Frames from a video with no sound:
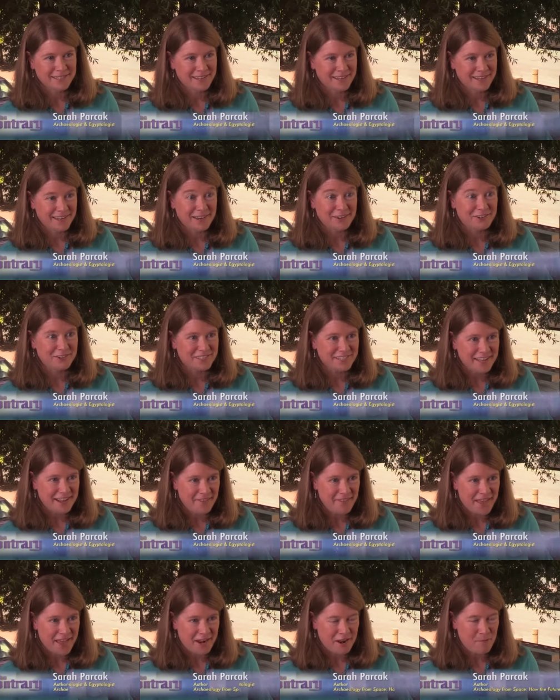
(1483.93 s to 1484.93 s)
can
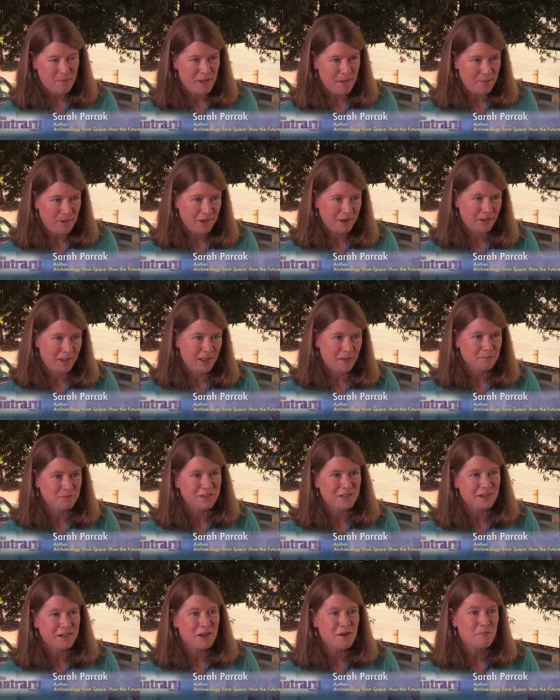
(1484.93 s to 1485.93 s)
understand that, and maybe it'll help
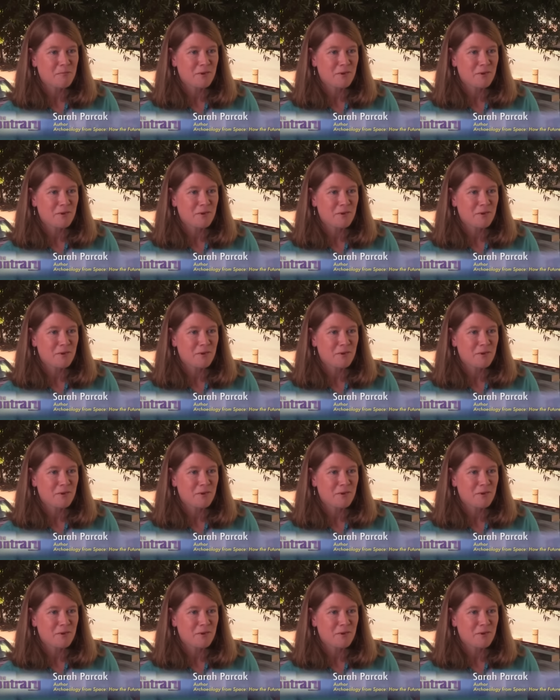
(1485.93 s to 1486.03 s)
to